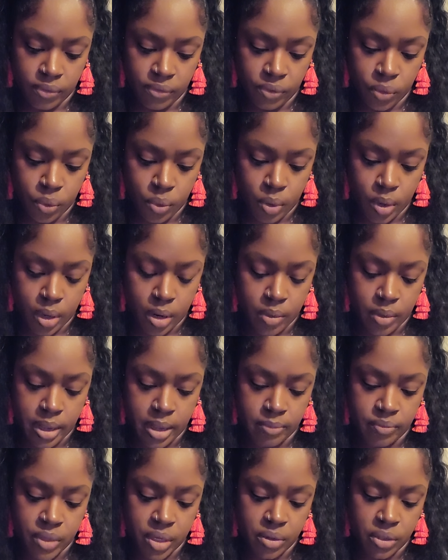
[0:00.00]
Four,
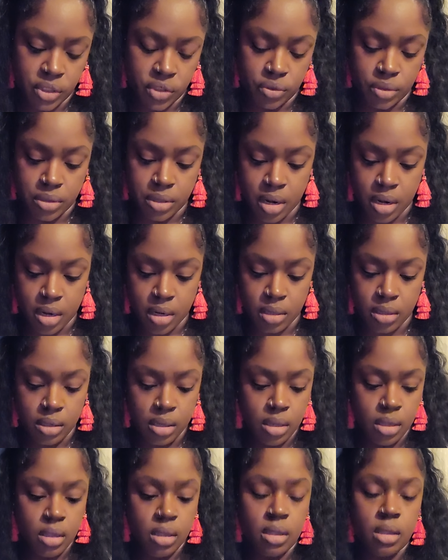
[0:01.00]
okay, there was Strength card
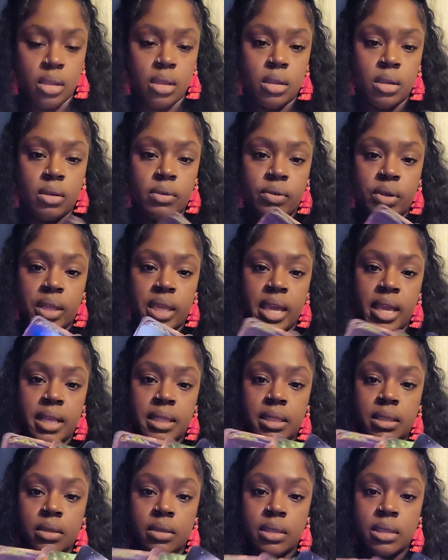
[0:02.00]
for
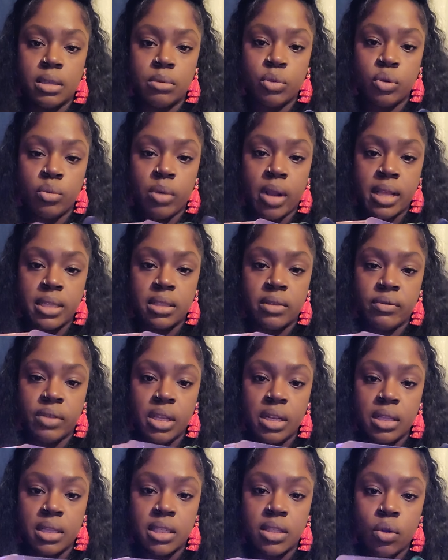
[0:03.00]
Cancer, Sun, Moon, Rising,
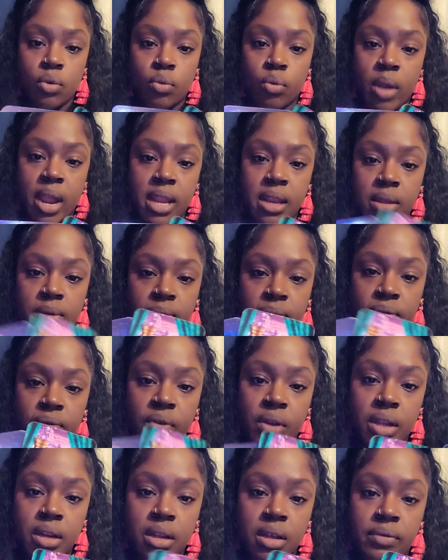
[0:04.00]
Venus. So right in
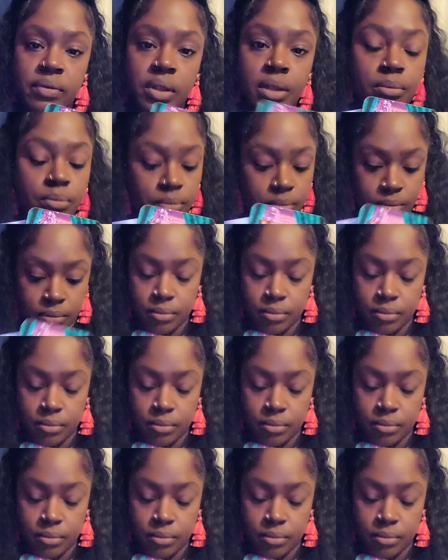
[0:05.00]
front of it,